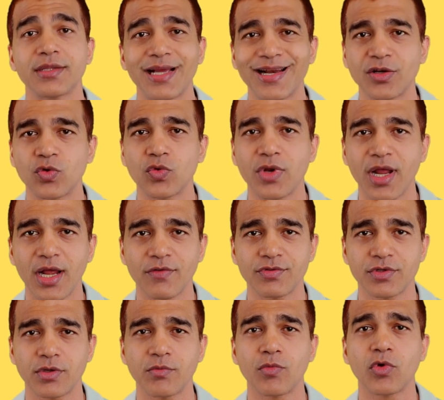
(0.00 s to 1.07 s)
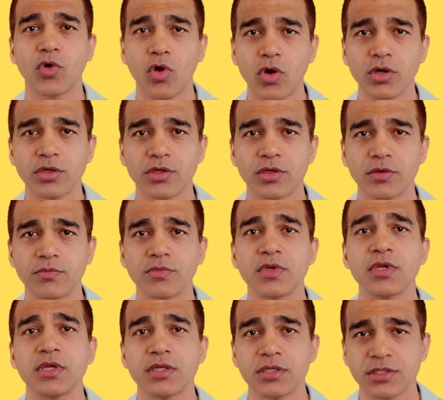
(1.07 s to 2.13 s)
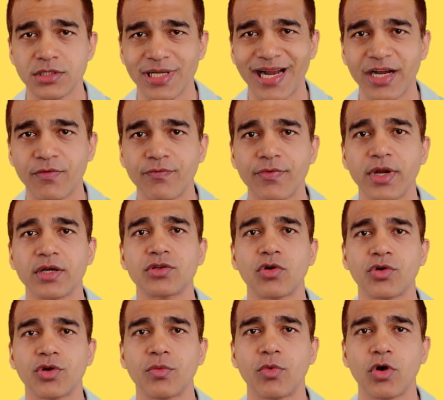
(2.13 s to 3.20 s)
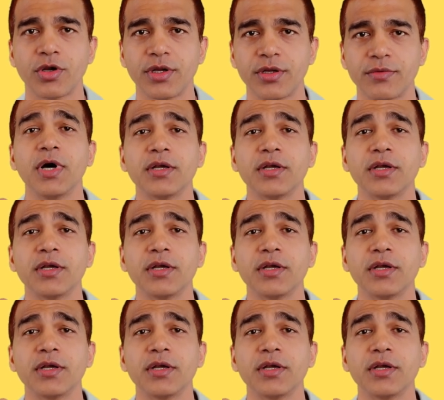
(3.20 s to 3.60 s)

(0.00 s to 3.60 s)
that could have some long-term side effects on your body.